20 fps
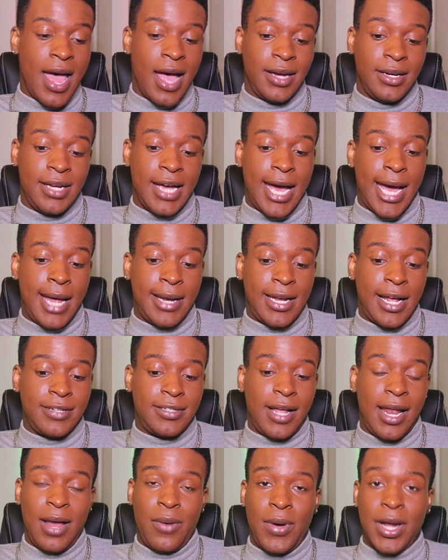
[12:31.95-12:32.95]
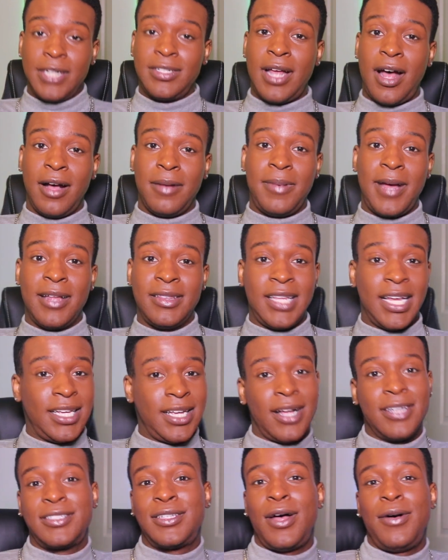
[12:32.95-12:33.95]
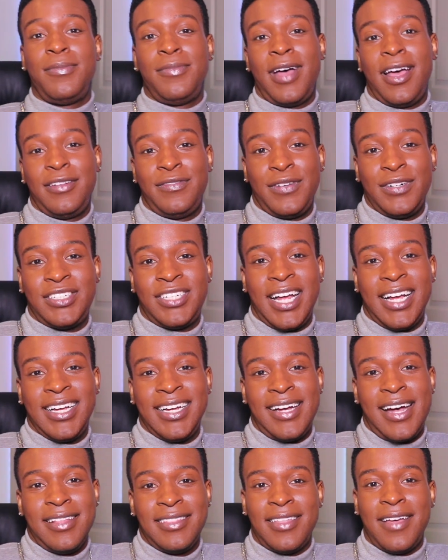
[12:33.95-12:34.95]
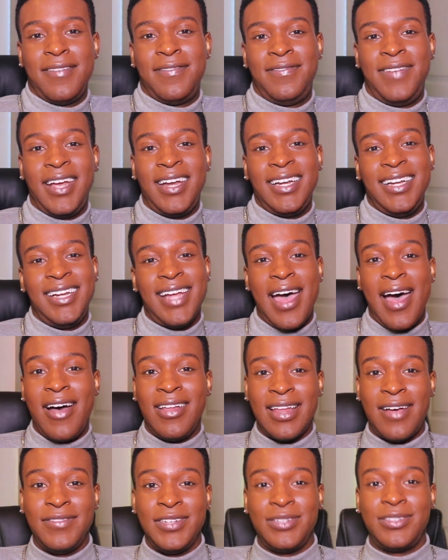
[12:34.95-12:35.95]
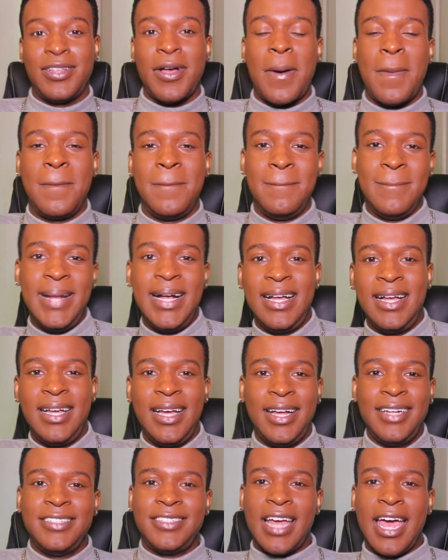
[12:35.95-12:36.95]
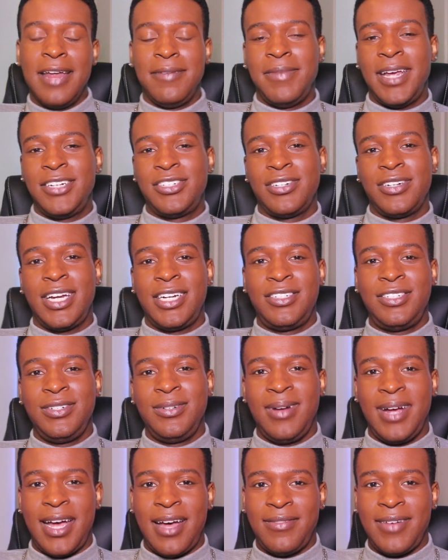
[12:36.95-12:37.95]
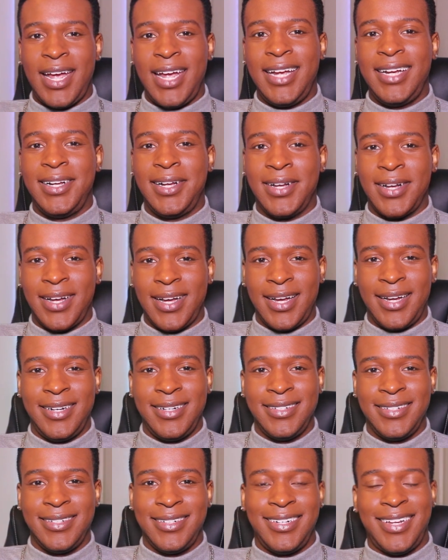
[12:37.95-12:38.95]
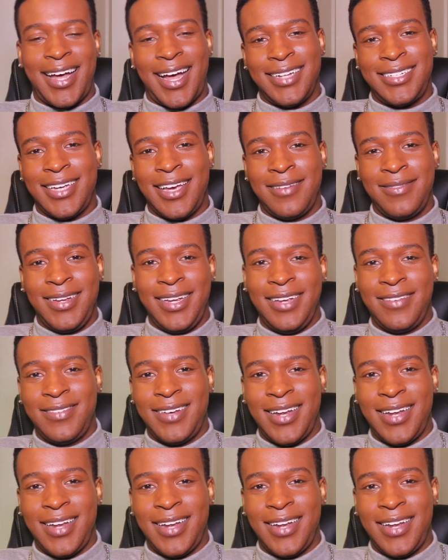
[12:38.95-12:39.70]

yeah, that's all I want to talk about. Thank y'all so much for checking out the video. Love you so much and make sure that you have a good goddamn evening.